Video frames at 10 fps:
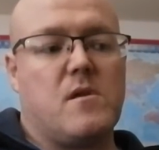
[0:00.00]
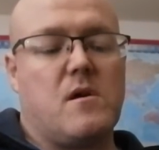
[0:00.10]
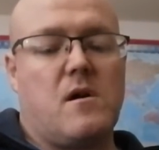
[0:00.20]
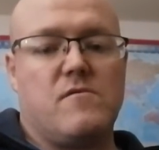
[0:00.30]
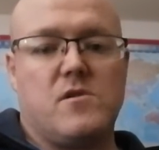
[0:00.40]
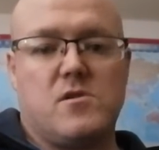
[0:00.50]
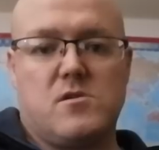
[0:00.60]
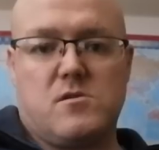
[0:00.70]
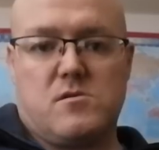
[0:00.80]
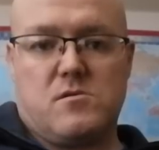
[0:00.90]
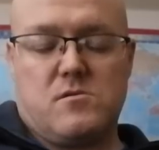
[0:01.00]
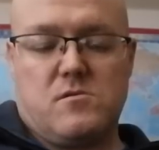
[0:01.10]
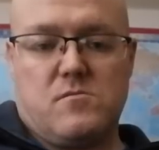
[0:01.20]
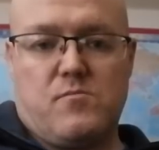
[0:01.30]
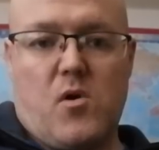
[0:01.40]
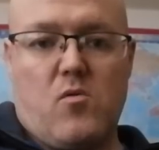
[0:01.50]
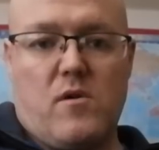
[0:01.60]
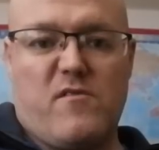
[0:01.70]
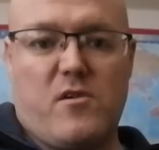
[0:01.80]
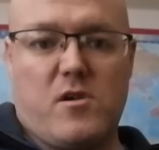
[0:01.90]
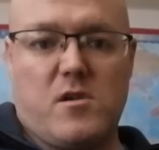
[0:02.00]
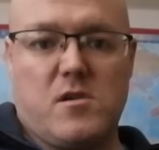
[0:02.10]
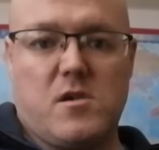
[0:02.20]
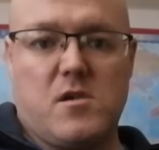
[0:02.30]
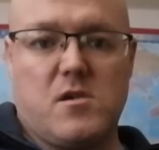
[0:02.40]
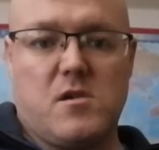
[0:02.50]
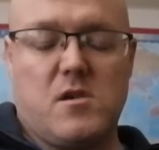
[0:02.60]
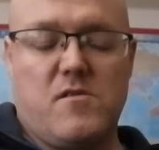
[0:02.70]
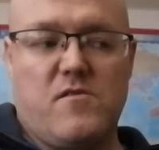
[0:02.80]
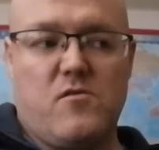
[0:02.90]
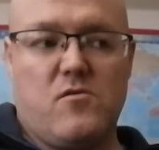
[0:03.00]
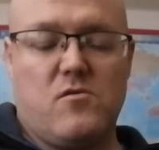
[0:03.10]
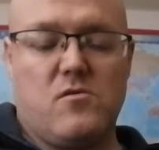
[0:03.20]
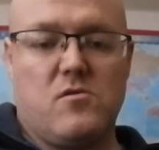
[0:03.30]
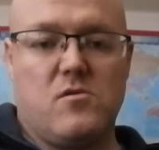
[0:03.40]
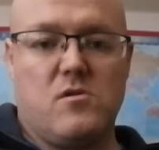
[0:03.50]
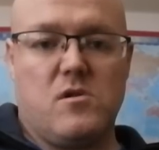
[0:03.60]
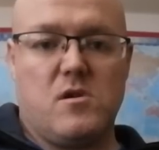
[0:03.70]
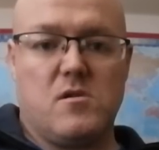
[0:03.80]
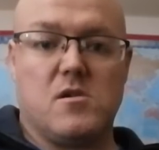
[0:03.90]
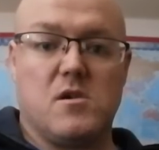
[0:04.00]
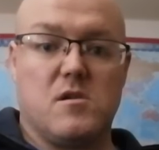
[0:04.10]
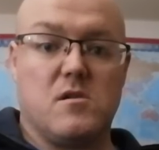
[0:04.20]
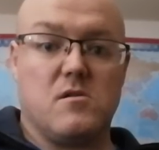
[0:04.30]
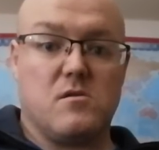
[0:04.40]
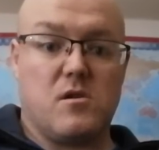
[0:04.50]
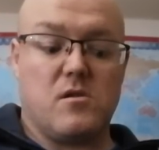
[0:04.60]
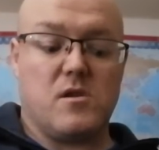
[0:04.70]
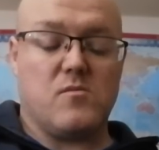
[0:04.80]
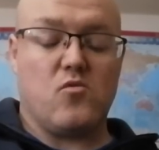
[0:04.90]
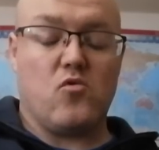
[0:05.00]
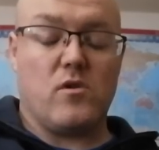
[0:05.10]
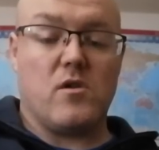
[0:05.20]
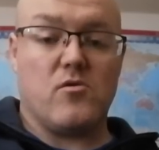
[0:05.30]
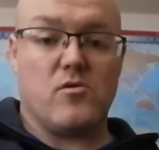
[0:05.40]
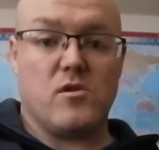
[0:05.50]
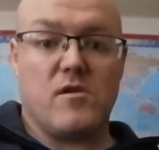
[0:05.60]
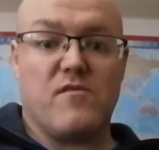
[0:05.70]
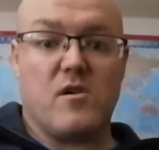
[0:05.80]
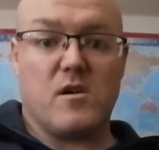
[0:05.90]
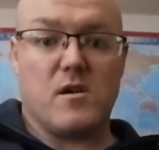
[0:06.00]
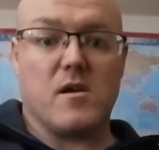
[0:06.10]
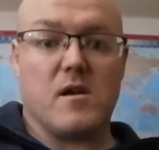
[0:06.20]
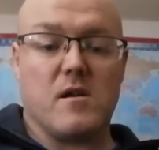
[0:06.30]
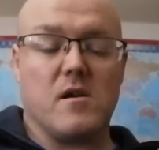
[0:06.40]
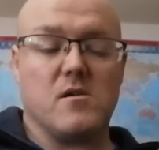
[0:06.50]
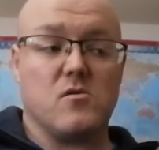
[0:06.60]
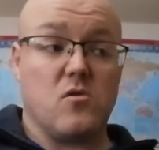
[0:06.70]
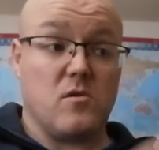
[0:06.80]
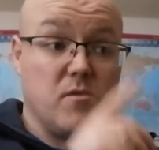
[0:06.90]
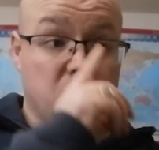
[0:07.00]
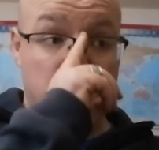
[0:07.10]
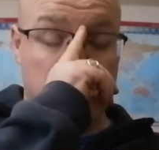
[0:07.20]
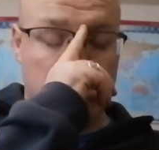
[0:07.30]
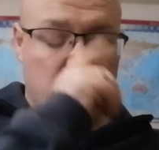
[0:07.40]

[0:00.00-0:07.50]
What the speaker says: I've just pulled a fucking kitchen knife out and said, turn this motor around or you're fucking getting this, know what I mean?